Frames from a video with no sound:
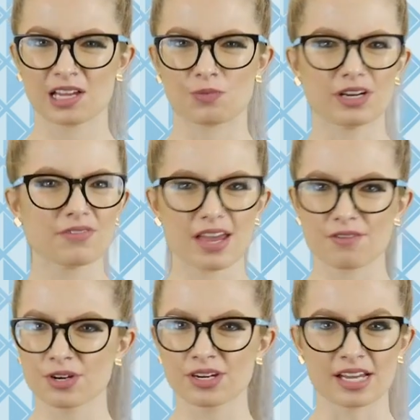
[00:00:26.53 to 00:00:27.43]
What if
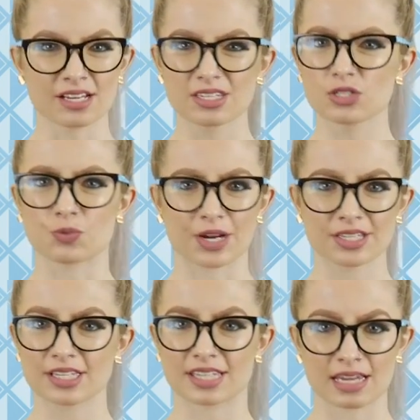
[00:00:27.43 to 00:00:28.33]
everyone else is wearing
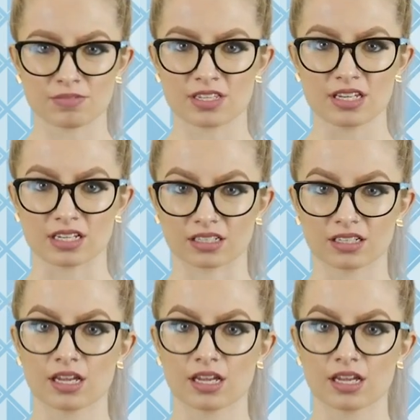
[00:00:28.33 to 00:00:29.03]
the same thing?